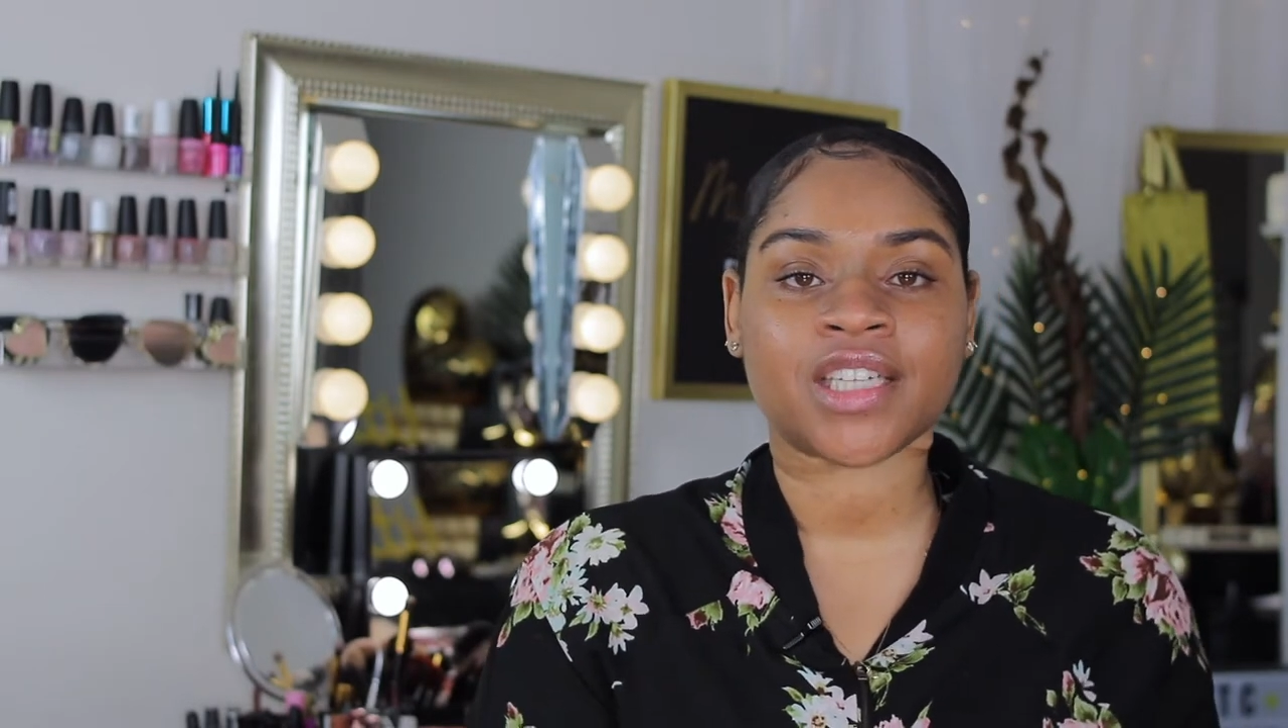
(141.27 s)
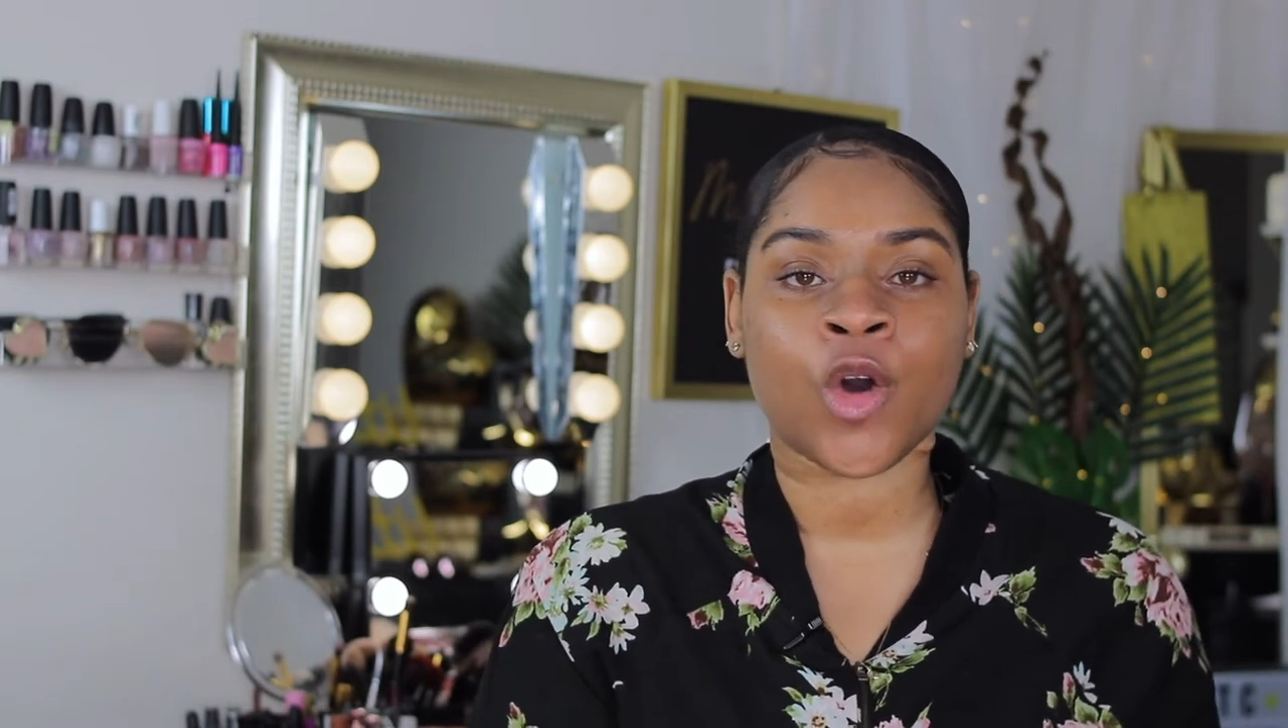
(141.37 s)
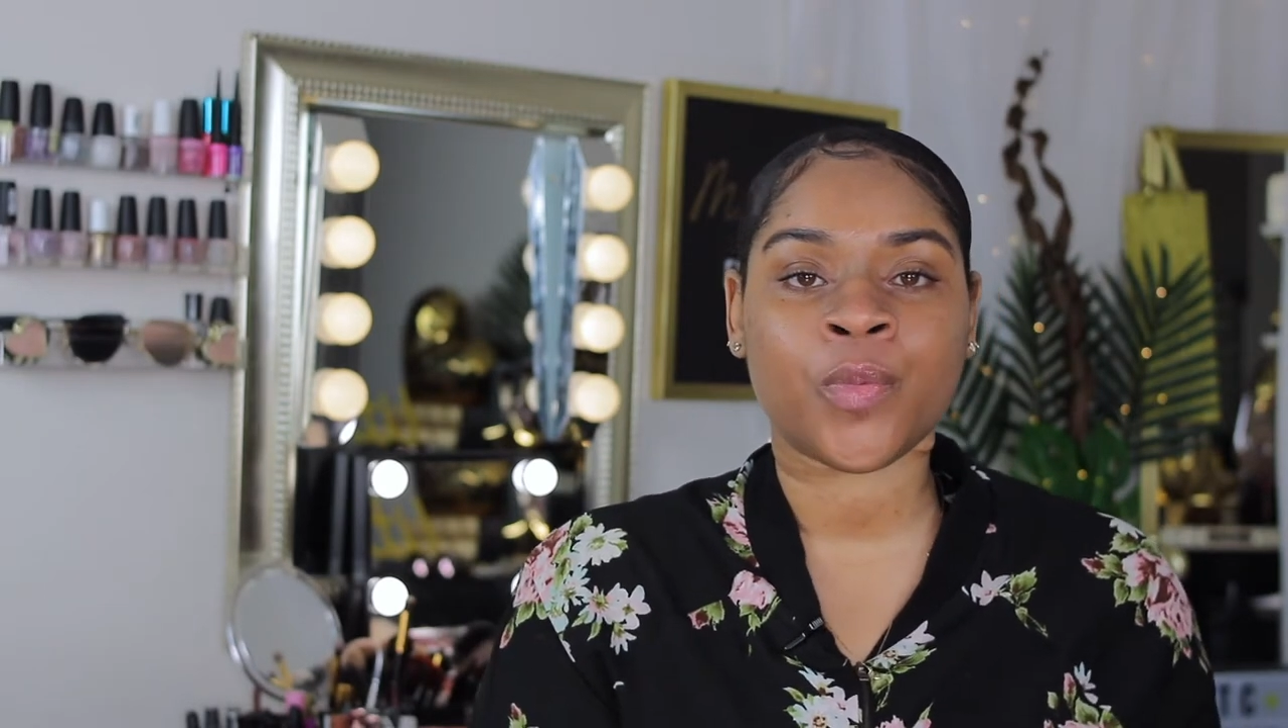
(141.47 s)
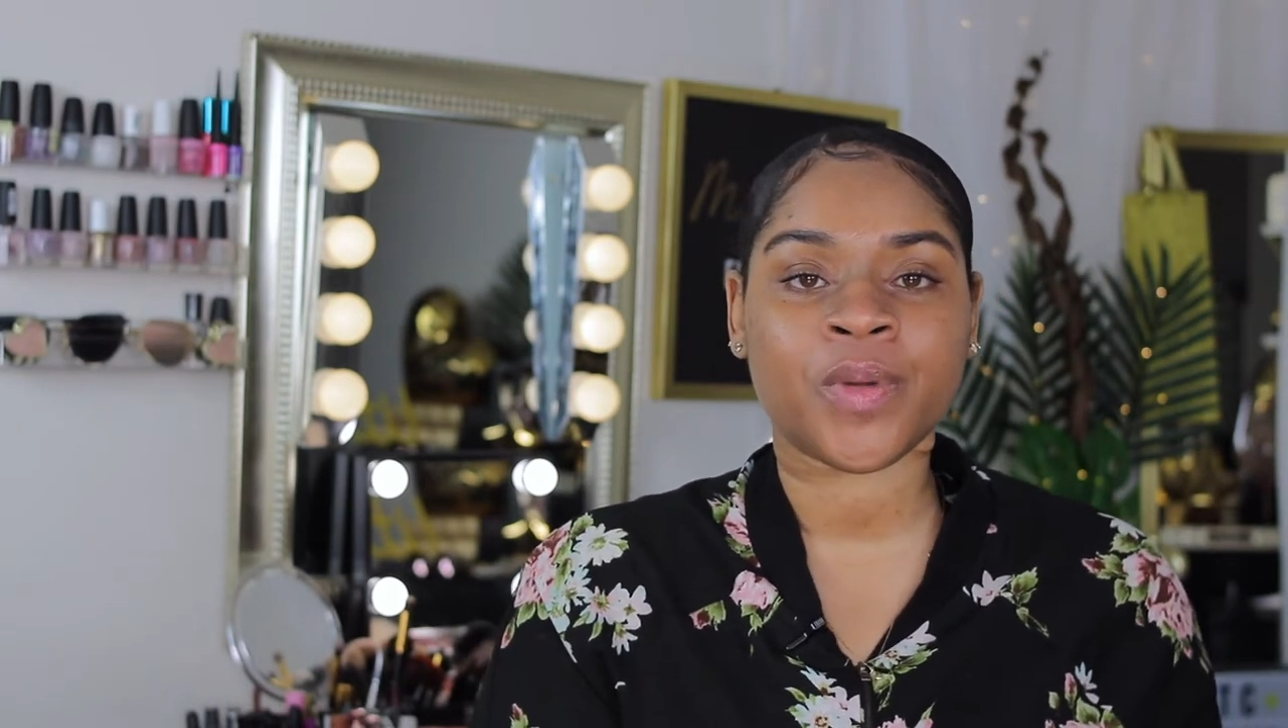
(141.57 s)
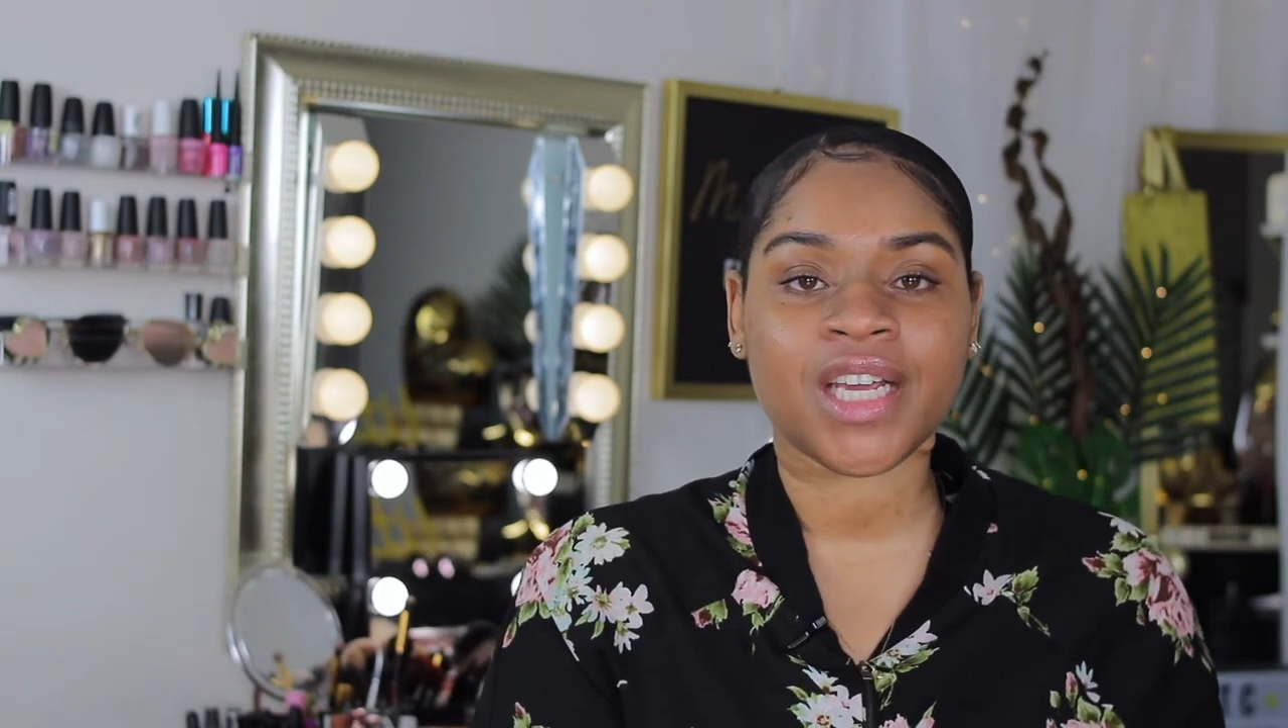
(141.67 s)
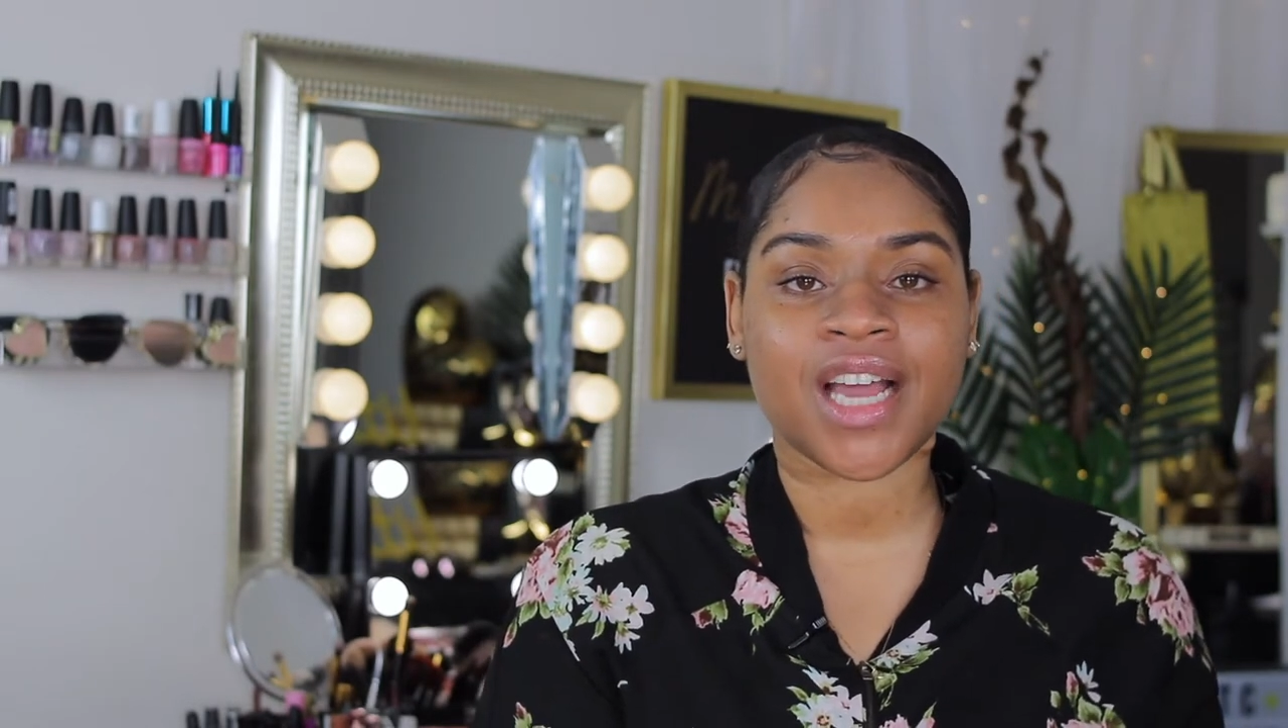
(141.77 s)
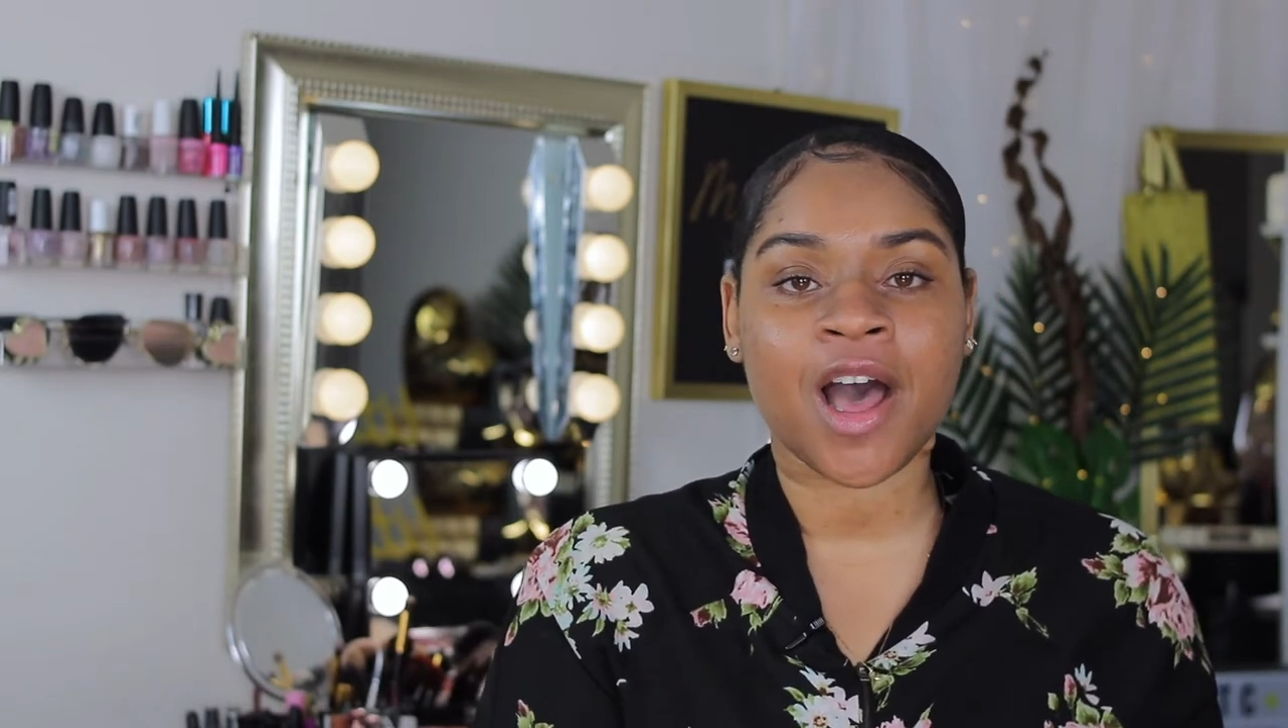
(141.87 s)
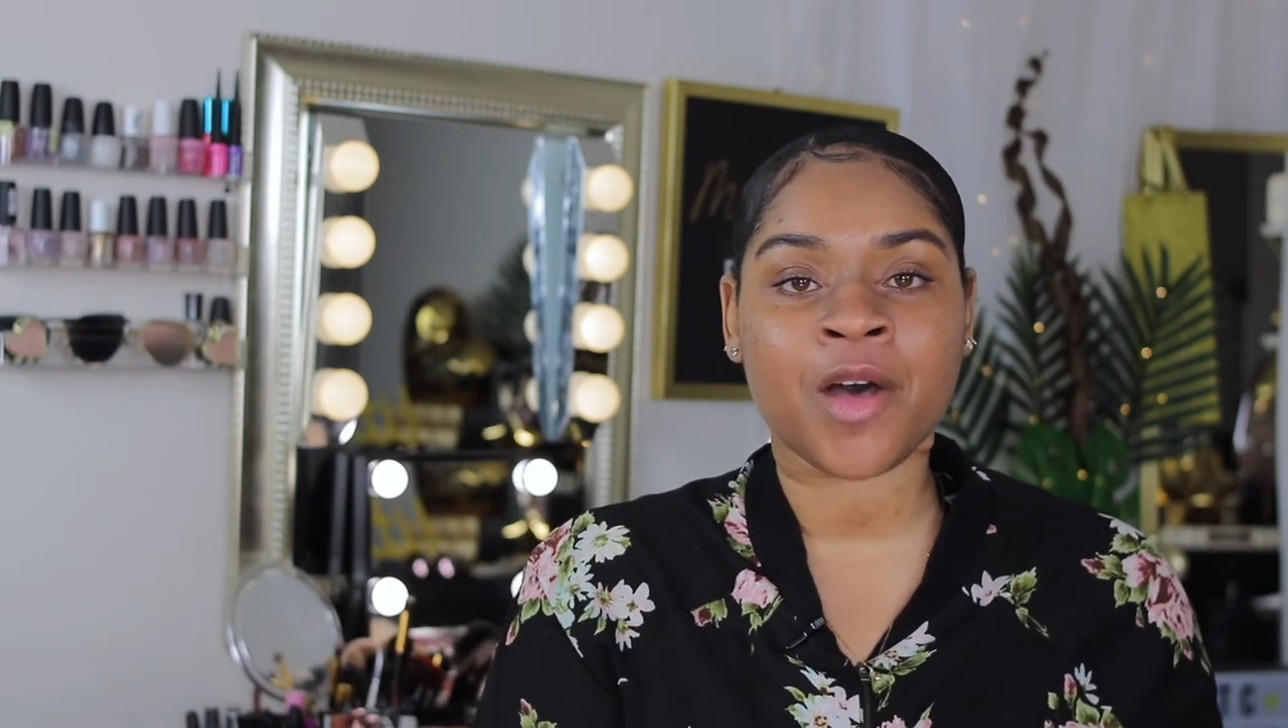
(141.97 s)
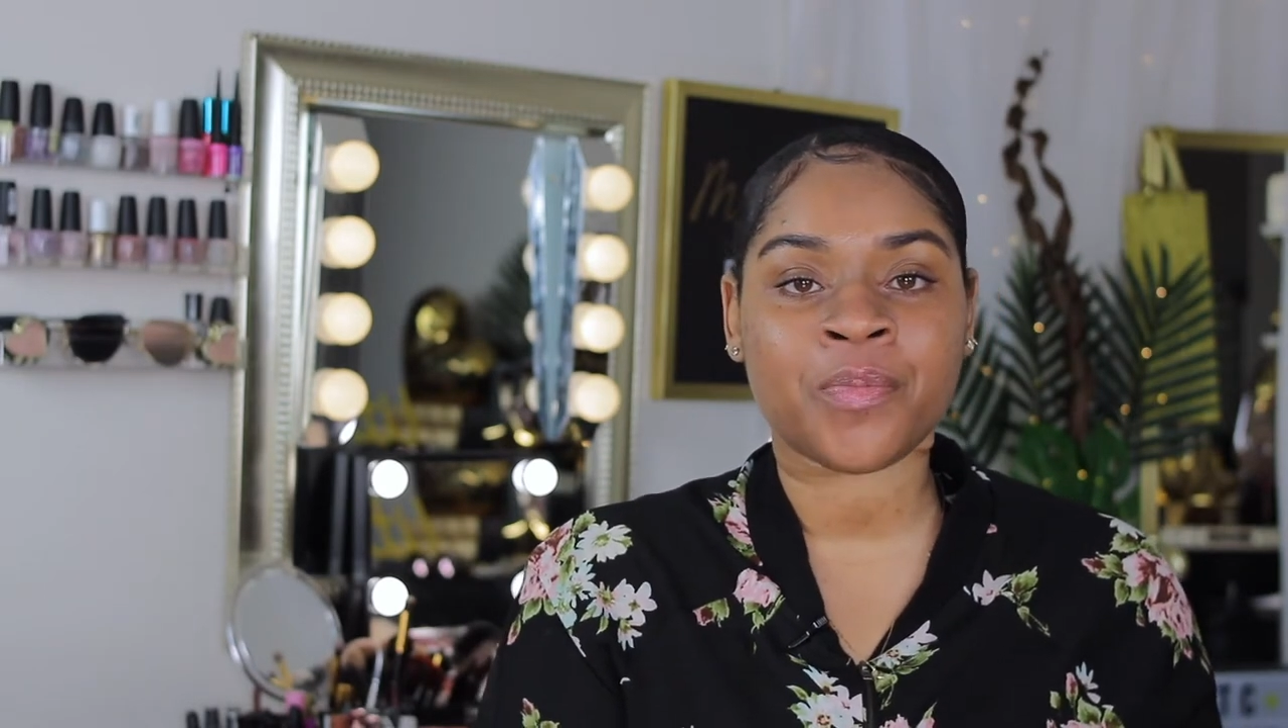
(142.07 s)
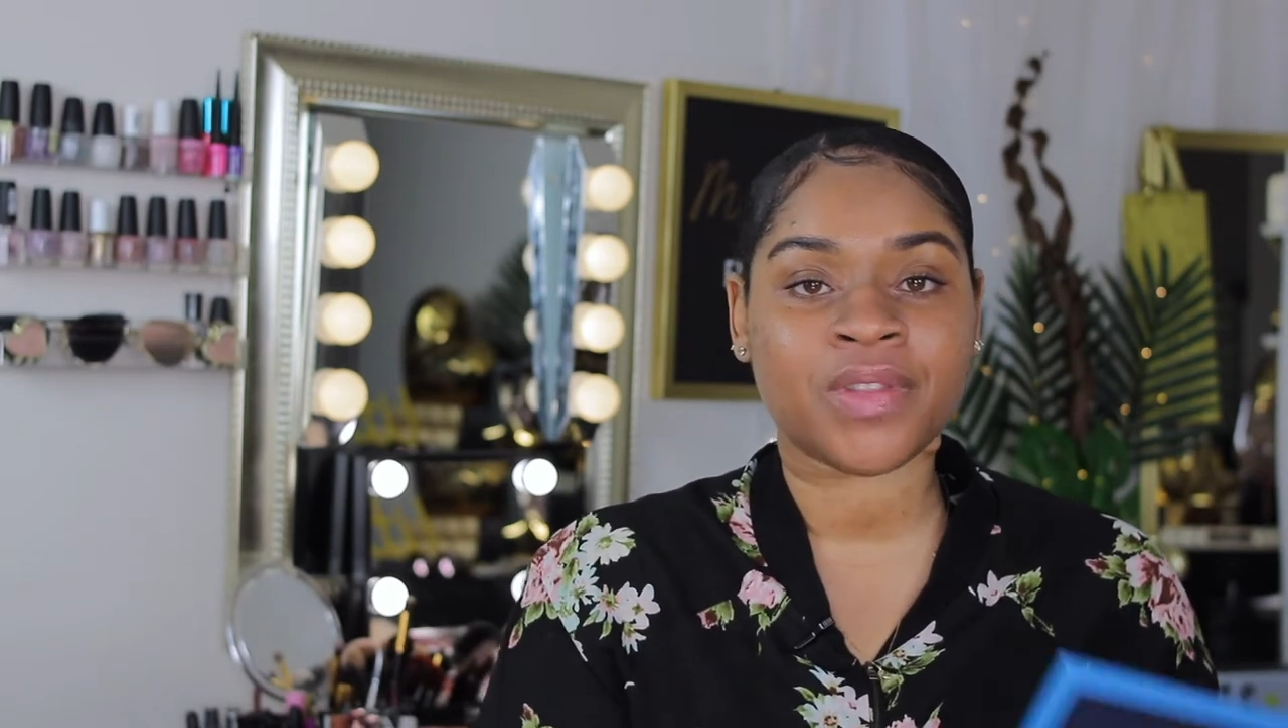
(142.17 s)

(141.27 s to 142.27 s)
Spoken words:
opening up